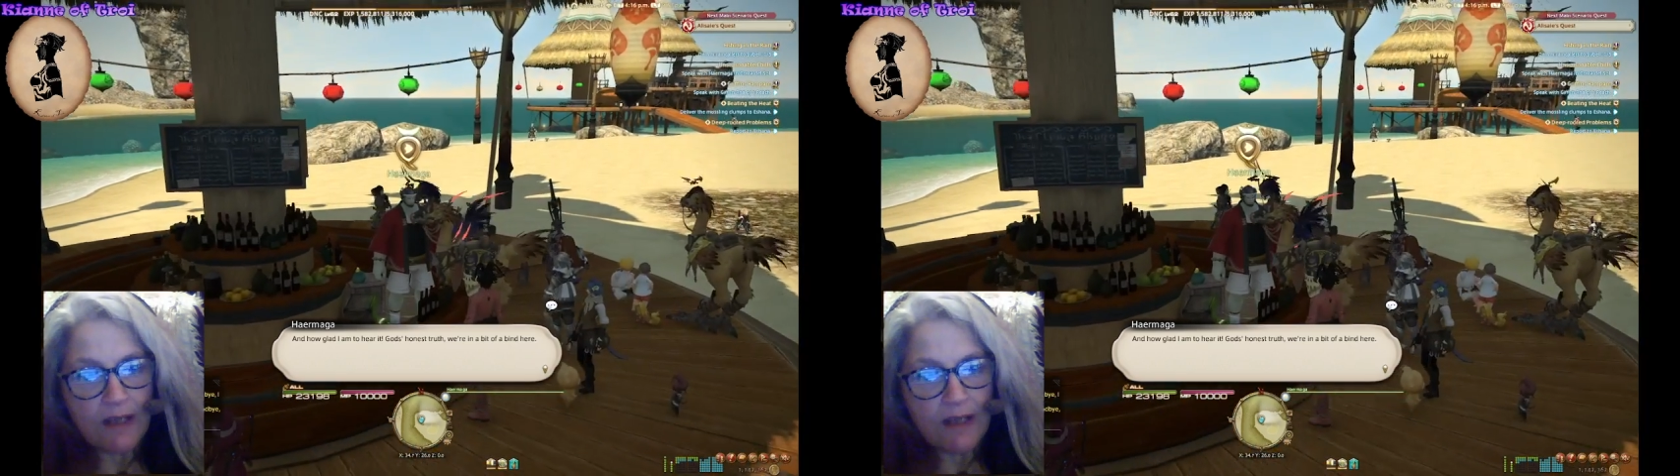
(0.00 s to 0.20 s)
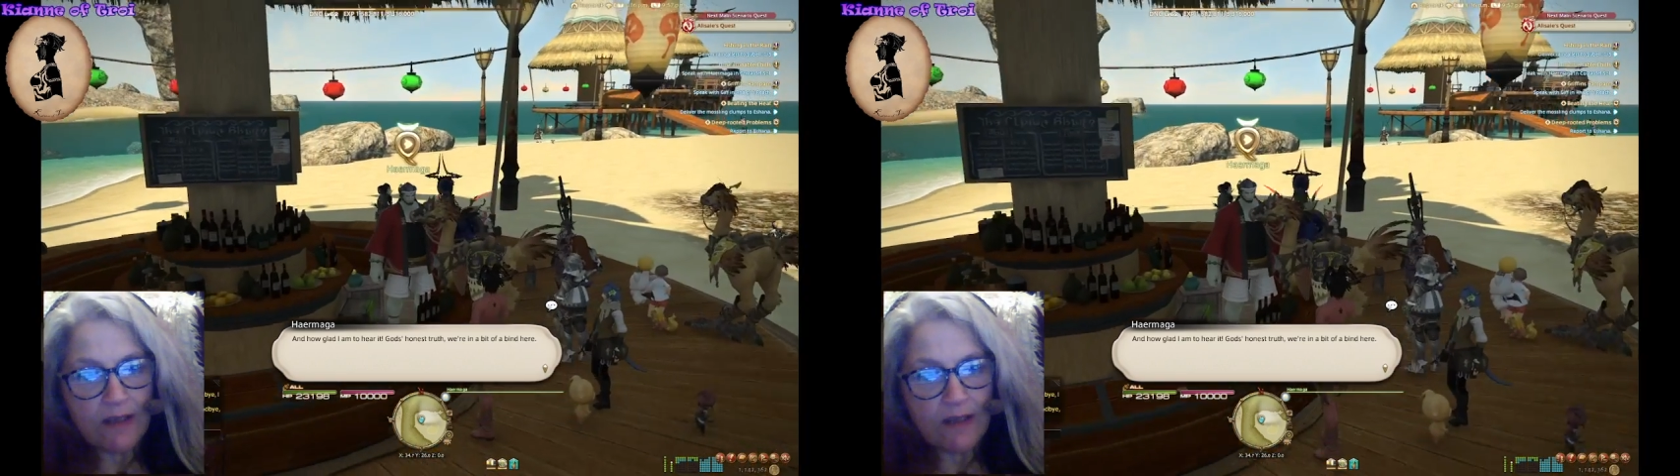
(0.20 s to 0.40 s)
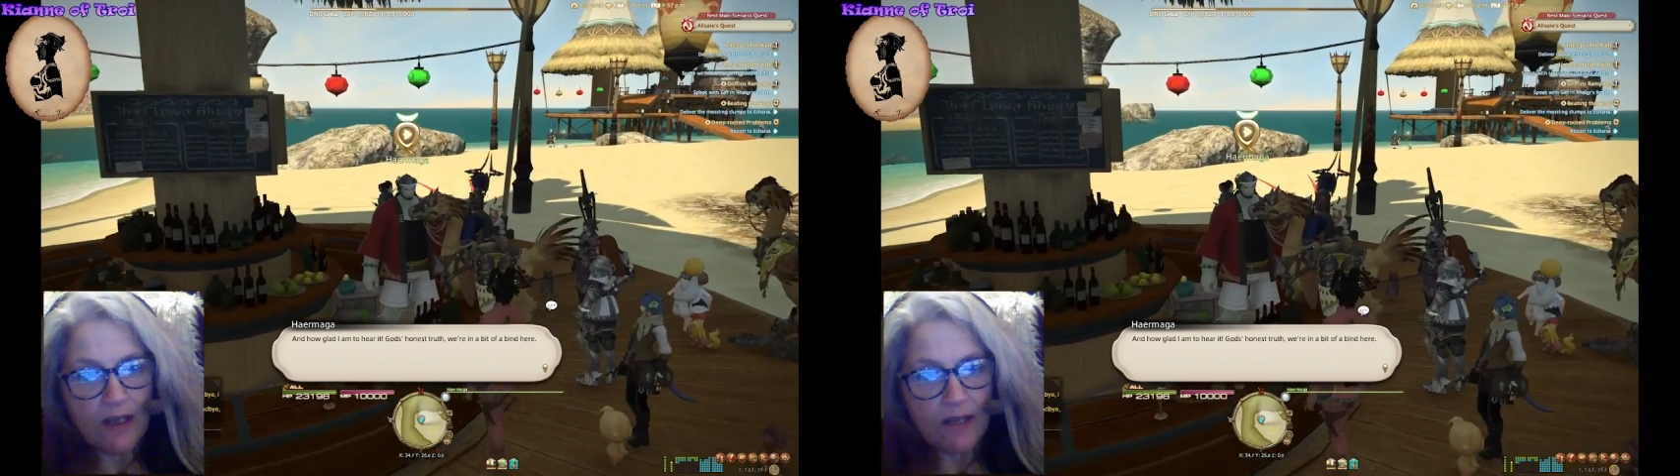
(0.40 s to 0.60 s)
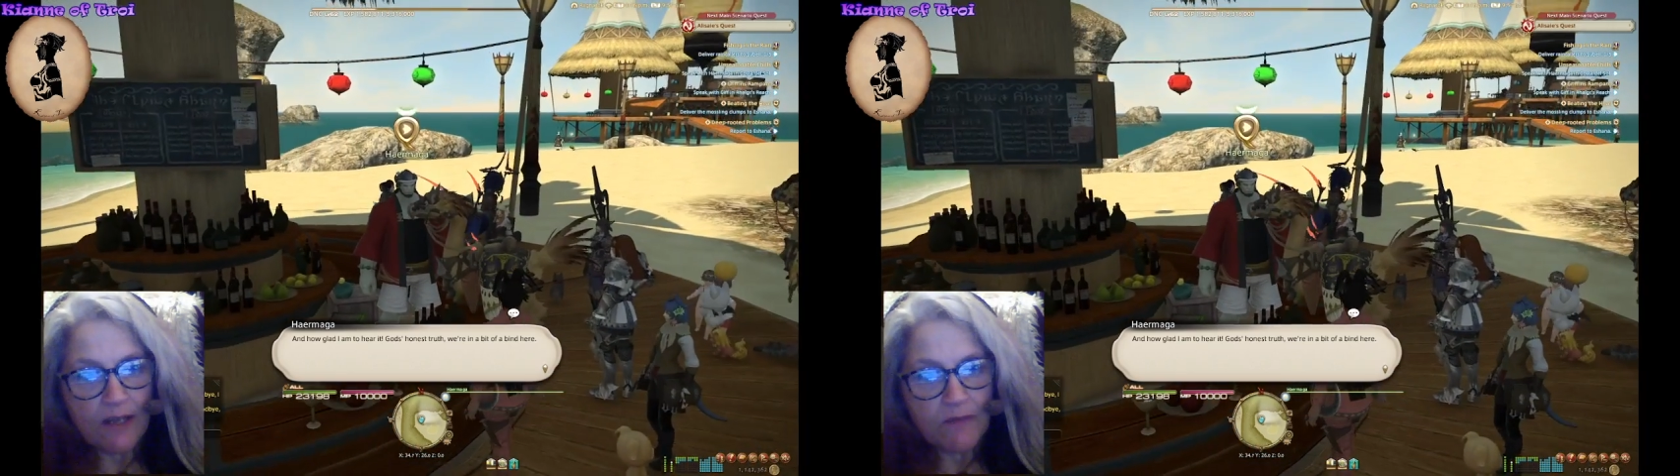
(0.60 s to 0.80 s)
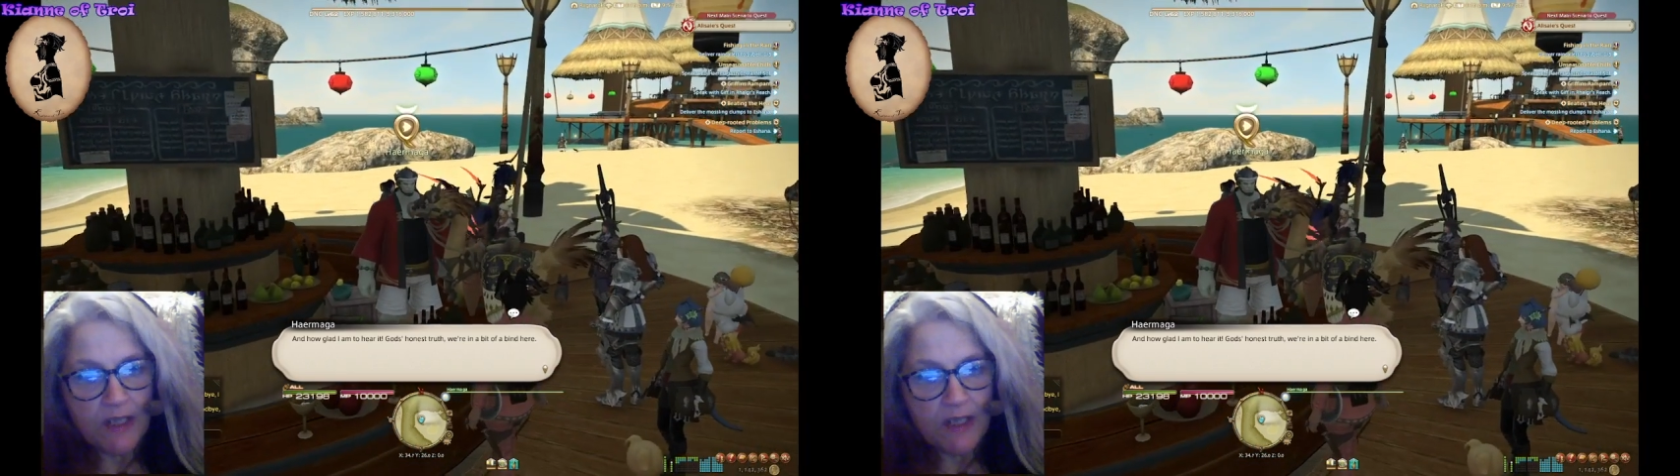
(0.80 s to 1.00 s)
I am to
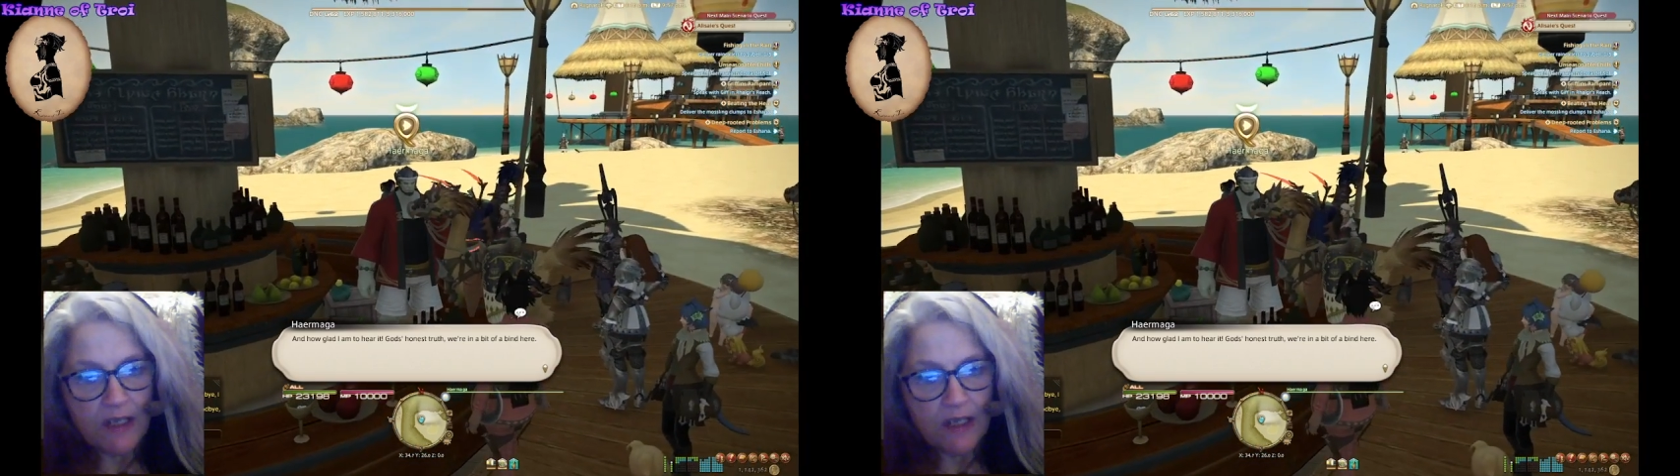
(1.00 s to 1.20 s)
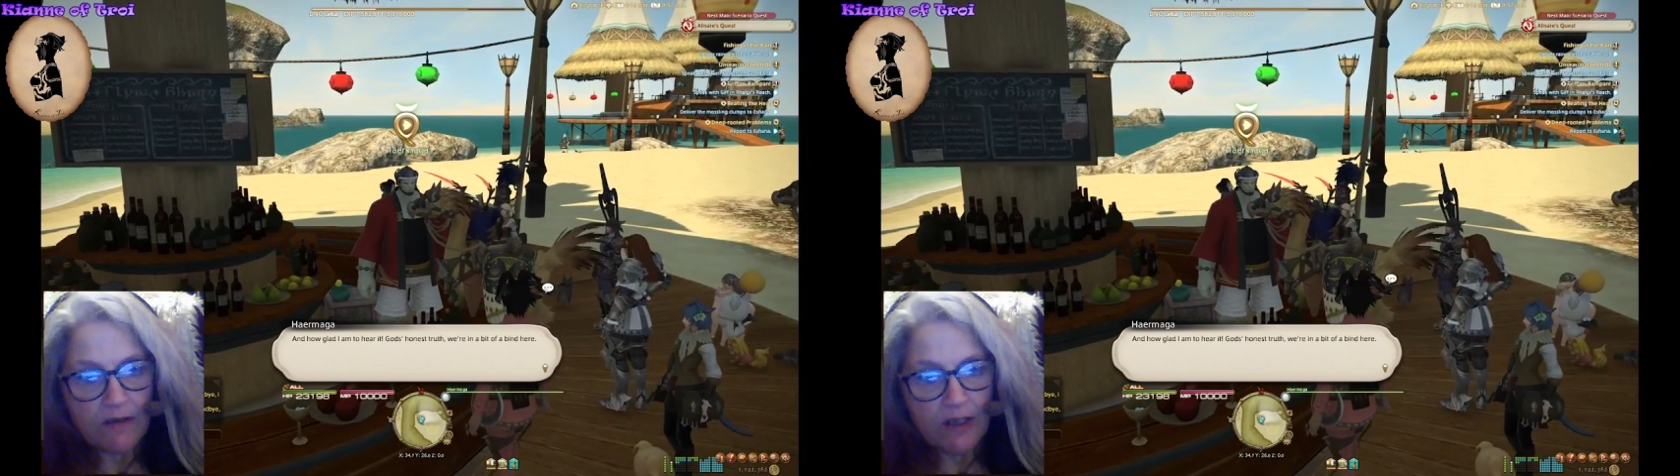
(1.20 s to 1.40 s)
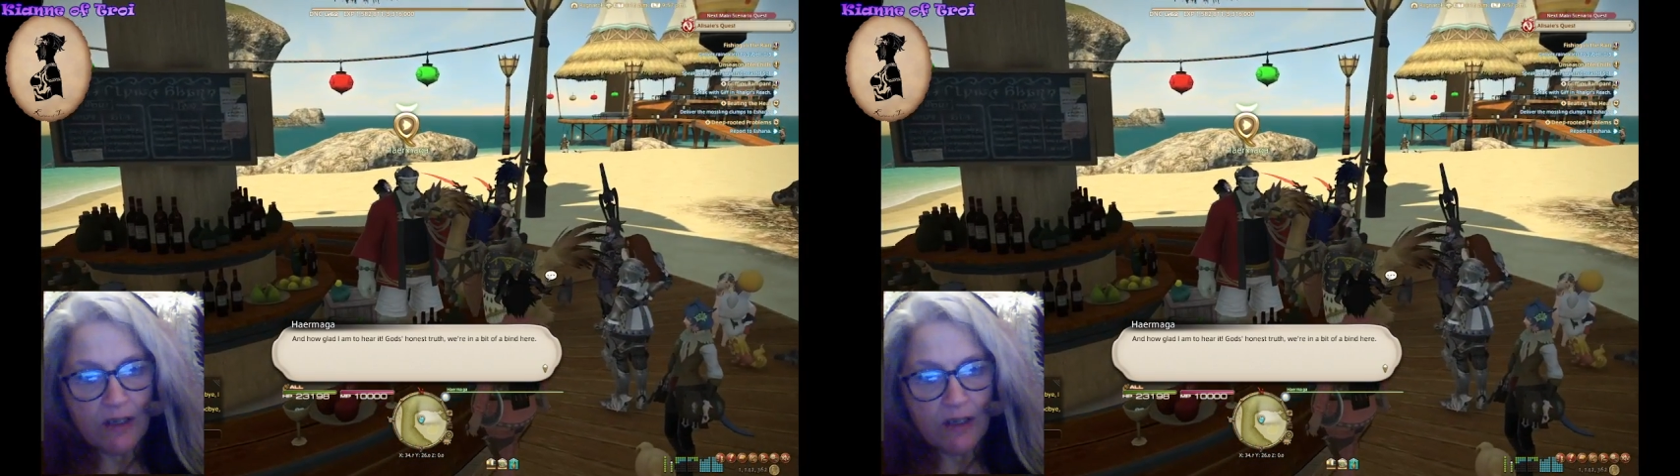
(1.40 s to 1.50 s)
hear it.